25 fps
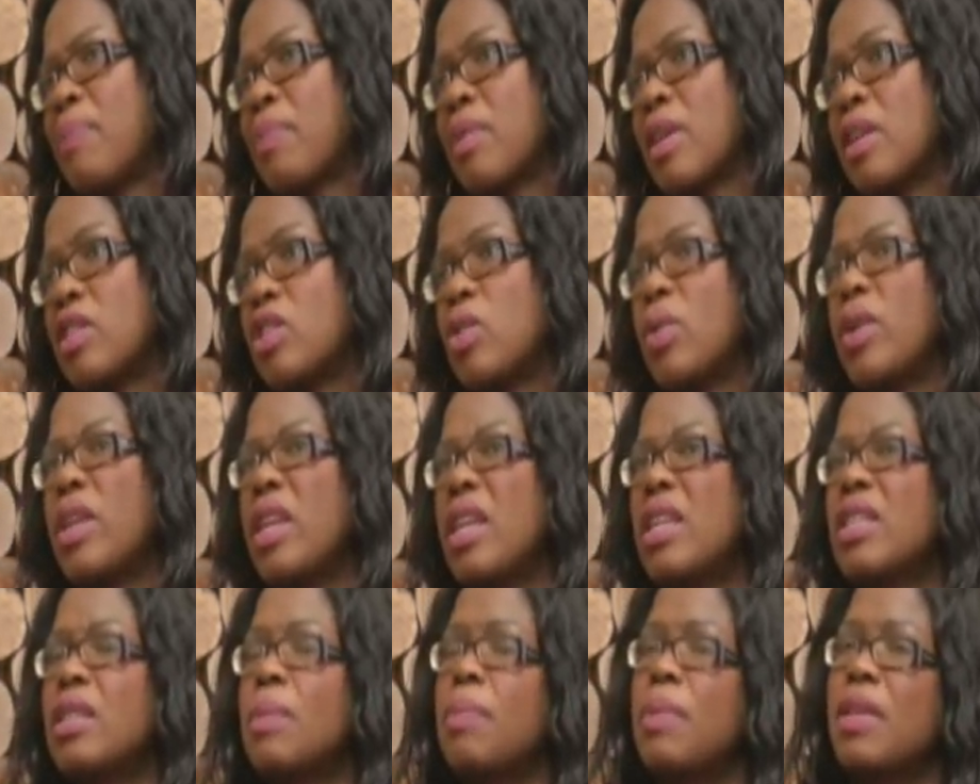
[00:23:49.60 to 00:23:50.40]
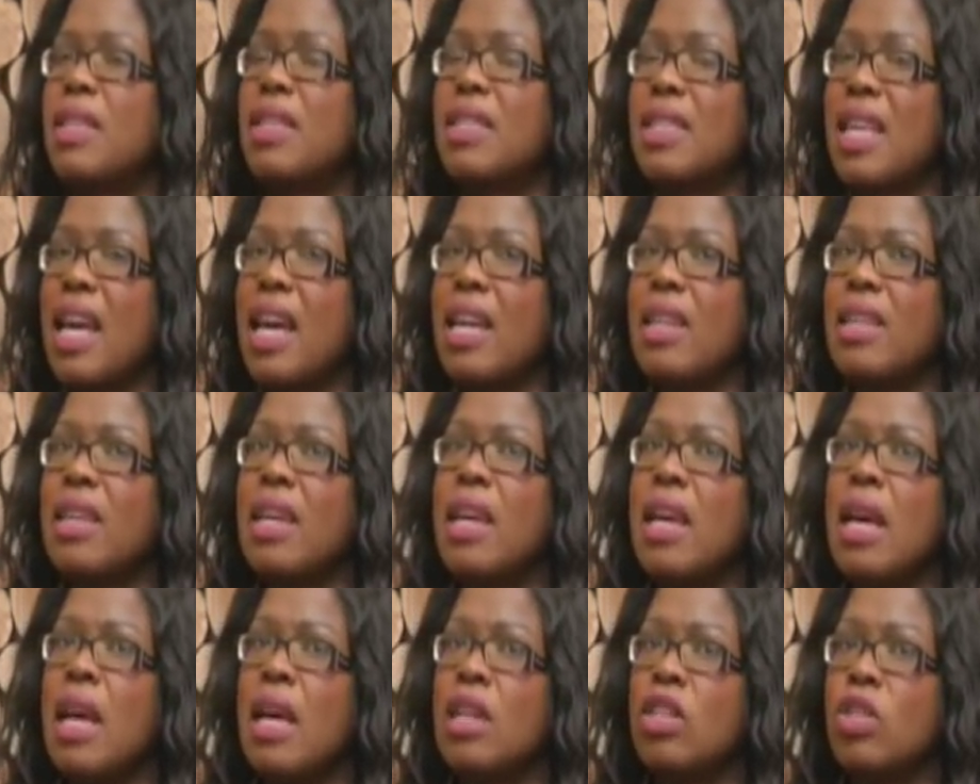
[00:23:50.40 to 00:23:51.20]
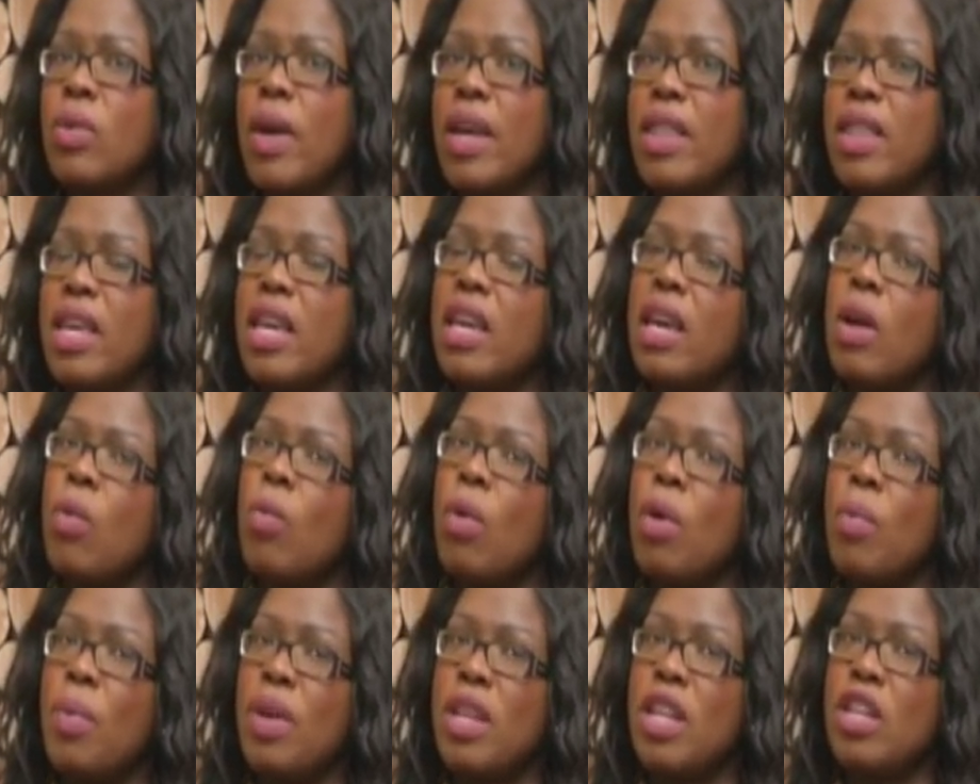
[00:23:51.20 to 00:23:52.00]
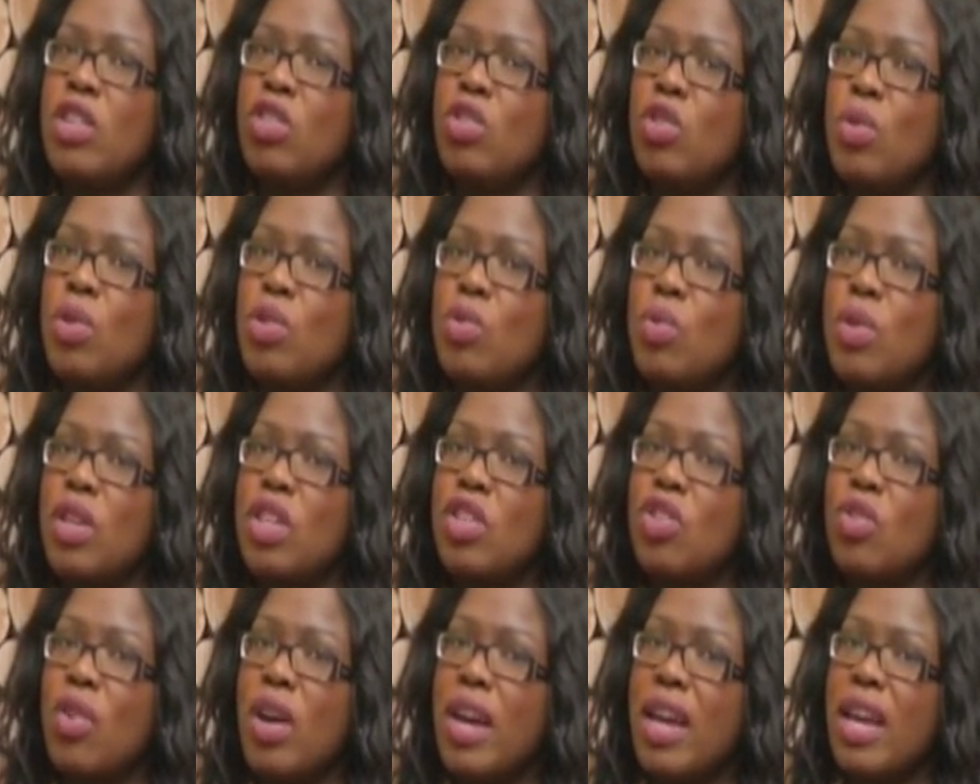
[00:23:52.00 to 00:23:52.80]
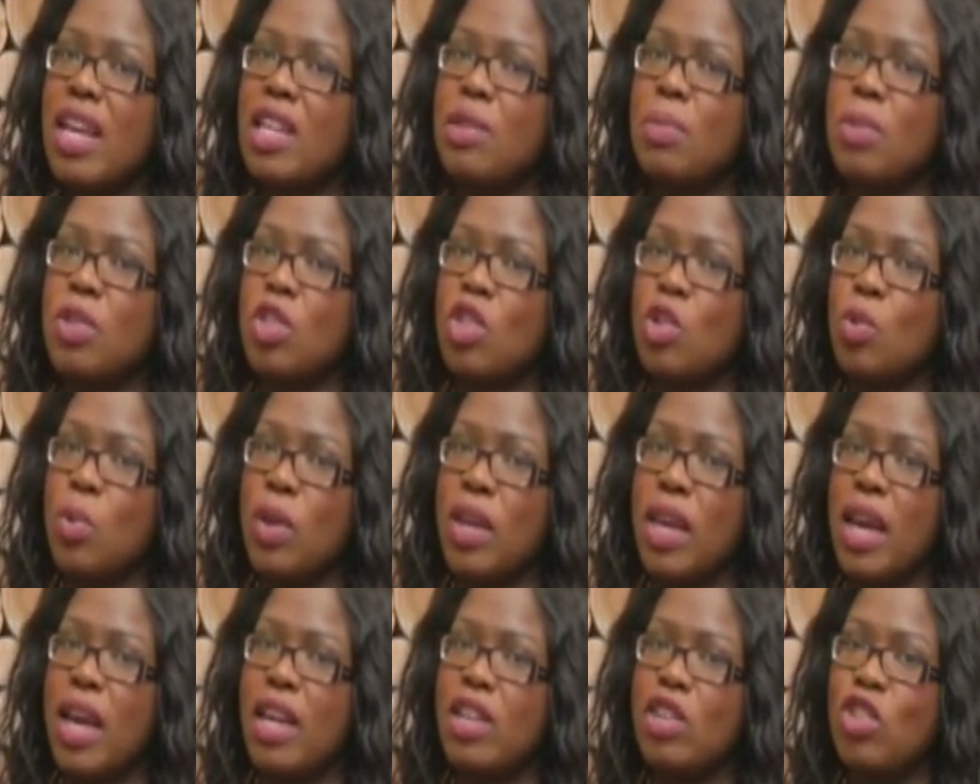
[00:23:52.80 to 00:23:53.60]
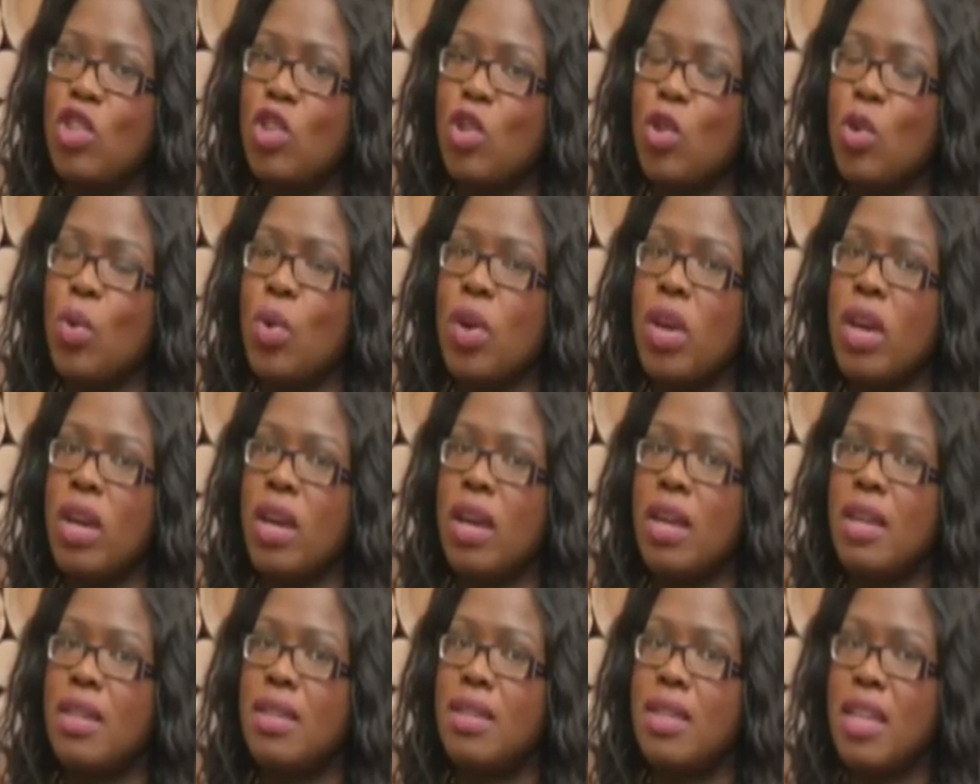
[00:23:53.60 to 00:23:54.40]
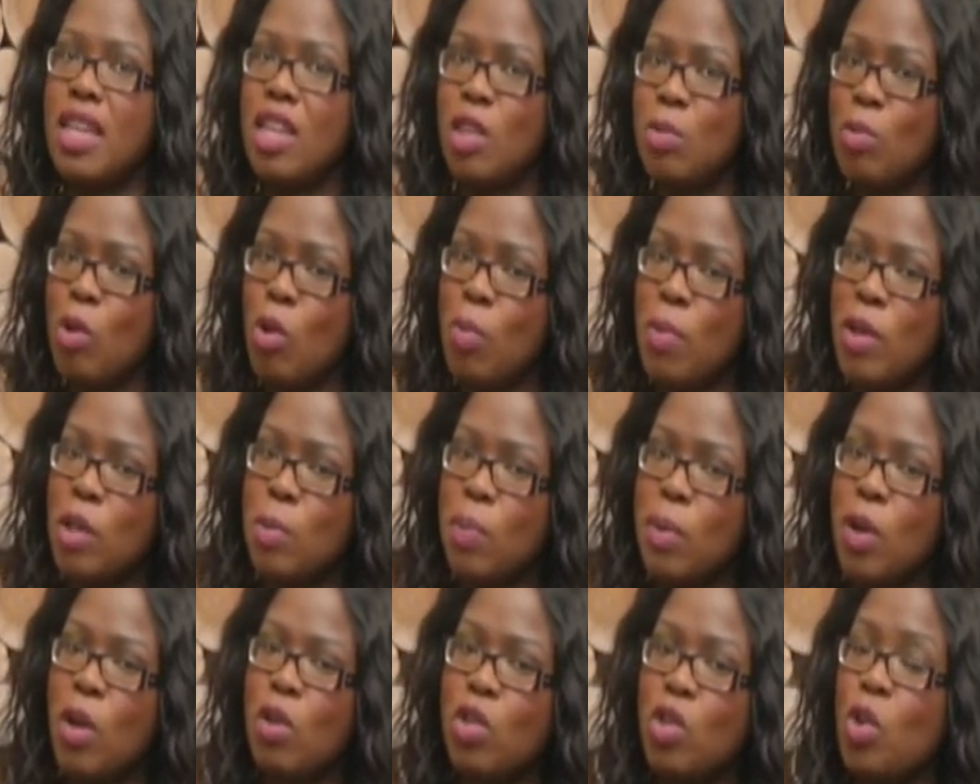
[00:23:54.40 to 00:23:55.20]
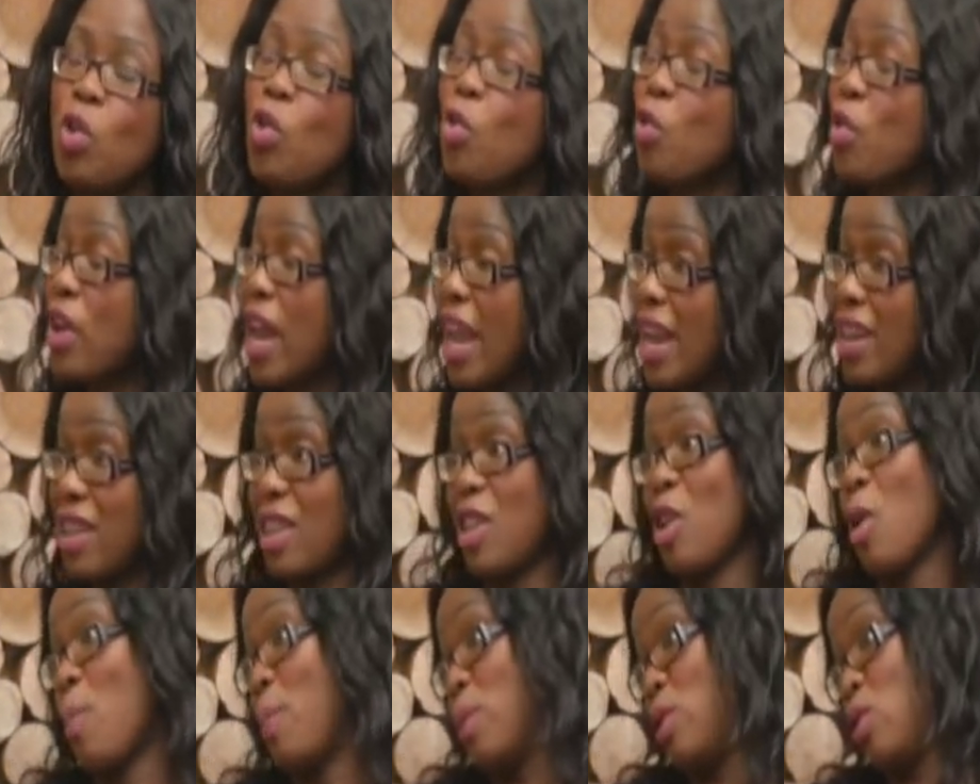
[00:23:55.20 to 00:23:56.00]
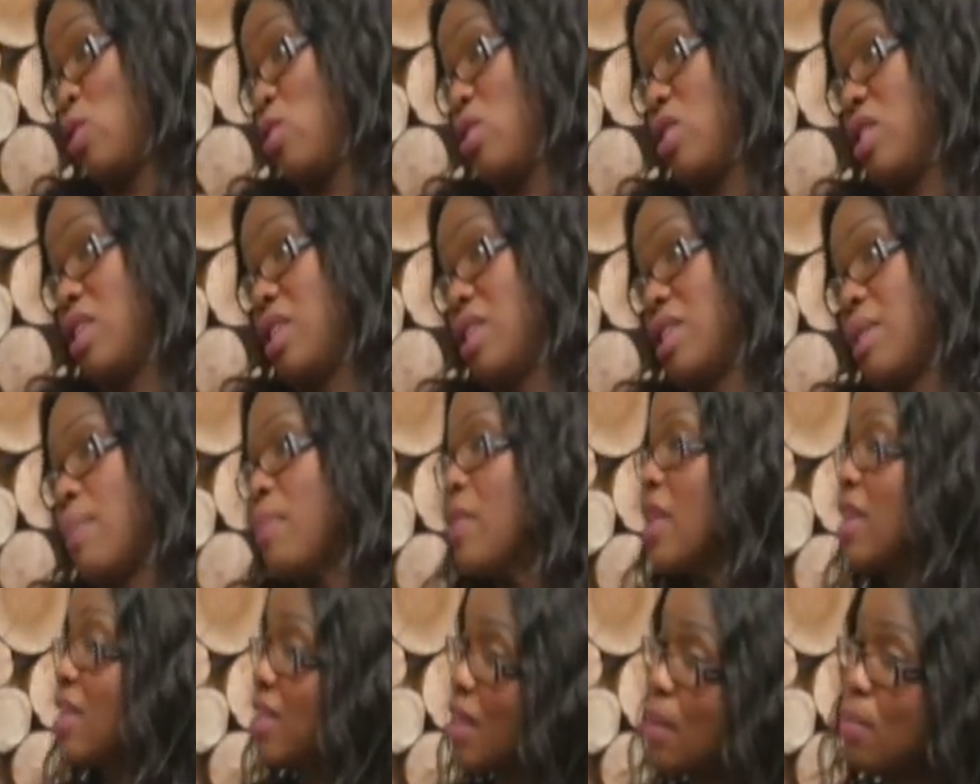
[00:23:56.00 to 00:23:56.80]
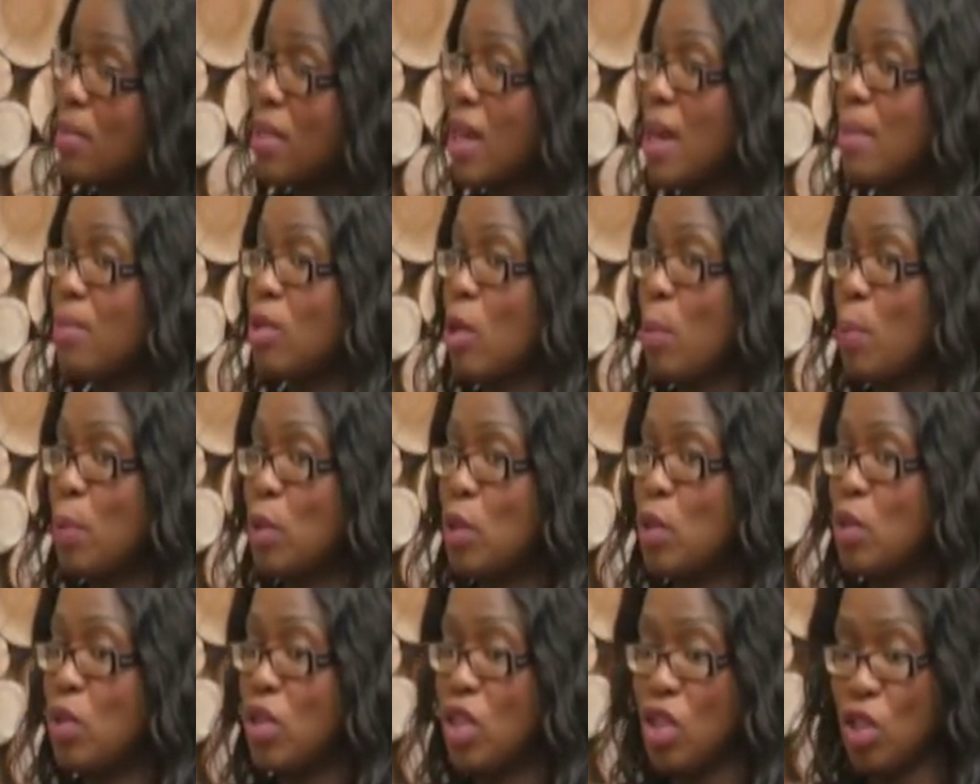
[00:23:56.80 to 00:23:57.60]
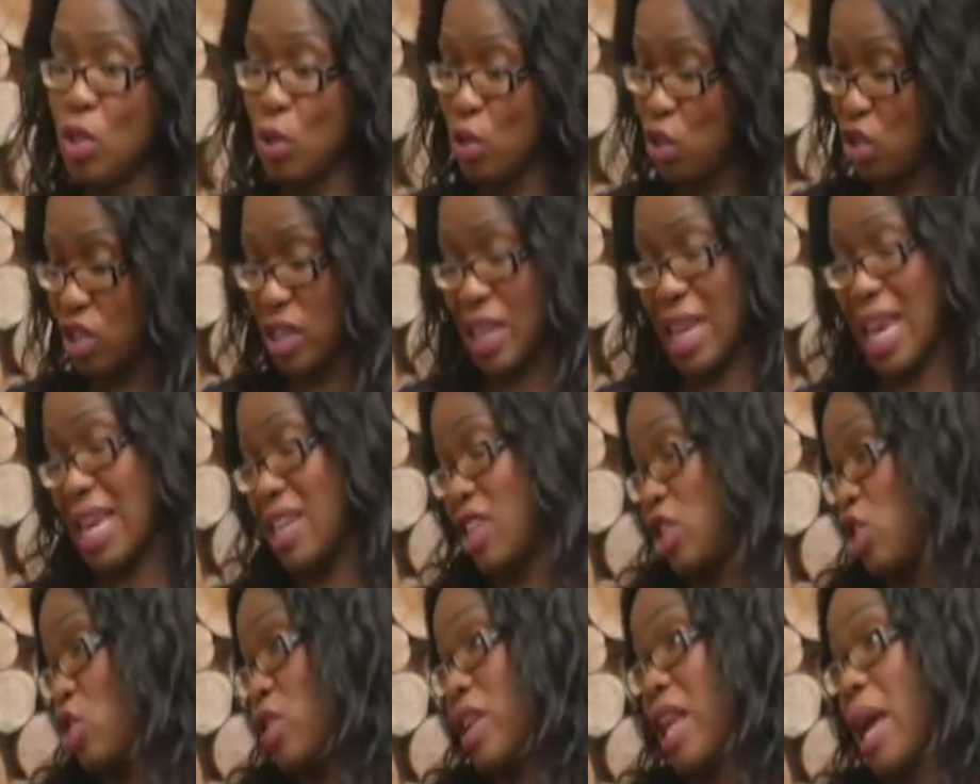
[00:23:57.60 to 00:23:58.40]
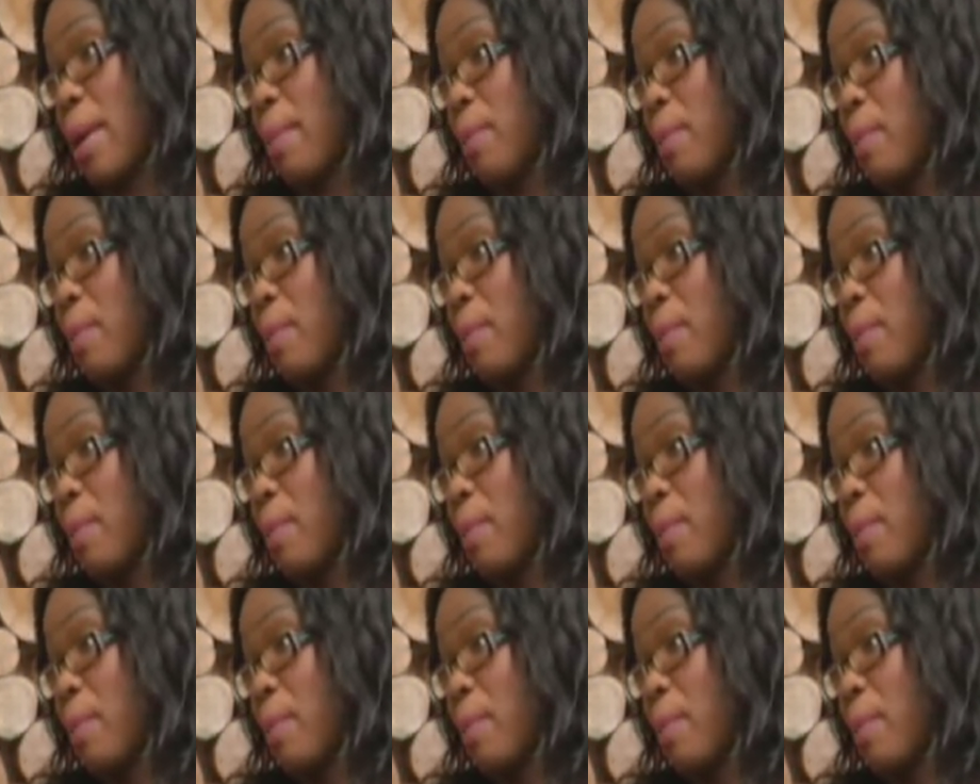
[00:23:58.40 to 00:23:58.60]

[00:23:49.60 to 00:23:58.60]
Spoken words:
So it is a bit sad. So I think what we need to do is really try as much as we can to seize moments, but also create the opportunities. Sometimes opportunities don't just land in your lap.